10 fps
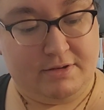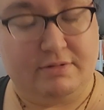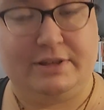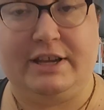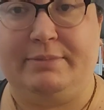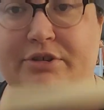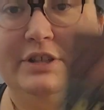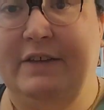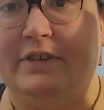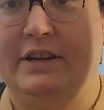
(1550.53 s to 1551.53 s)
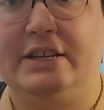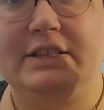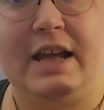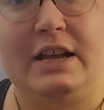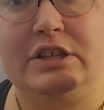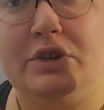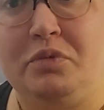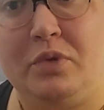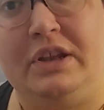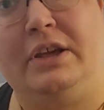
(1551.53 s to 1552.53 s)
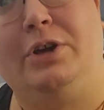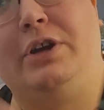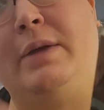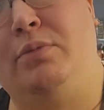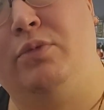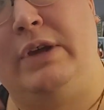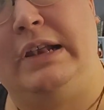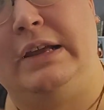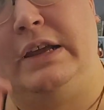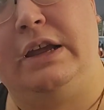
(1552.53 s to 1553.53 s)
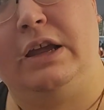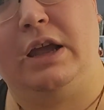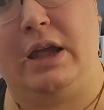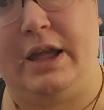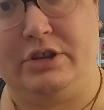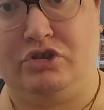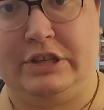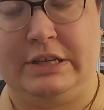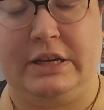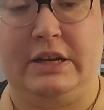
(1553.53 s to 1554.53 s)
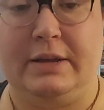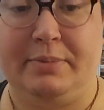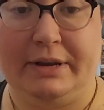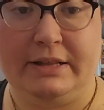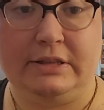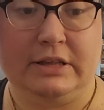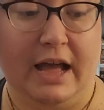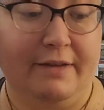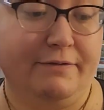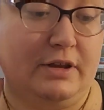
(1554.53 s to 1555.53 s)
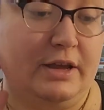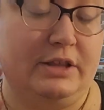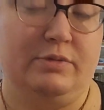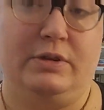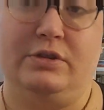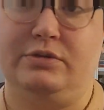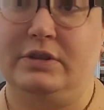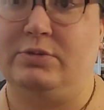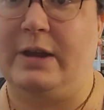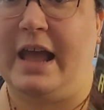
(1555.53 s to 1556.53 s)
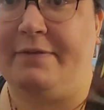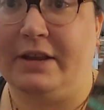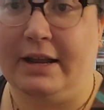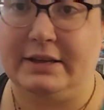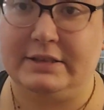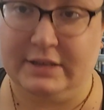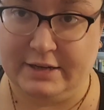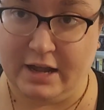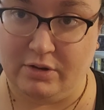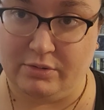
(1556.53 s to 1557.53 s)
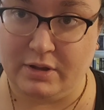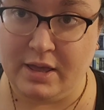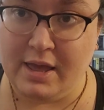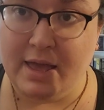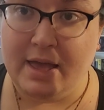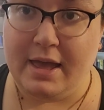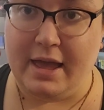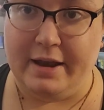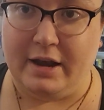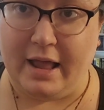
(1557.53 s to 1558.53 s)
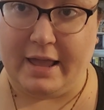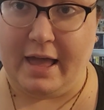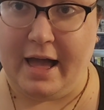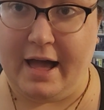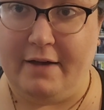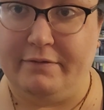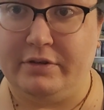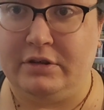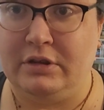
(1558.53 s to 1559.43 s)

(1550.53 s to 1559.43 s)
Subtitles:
on chapter 7, it's actually really good. I'm really interested in it, but I feel like it's one of those ones where I have to like sit down and like have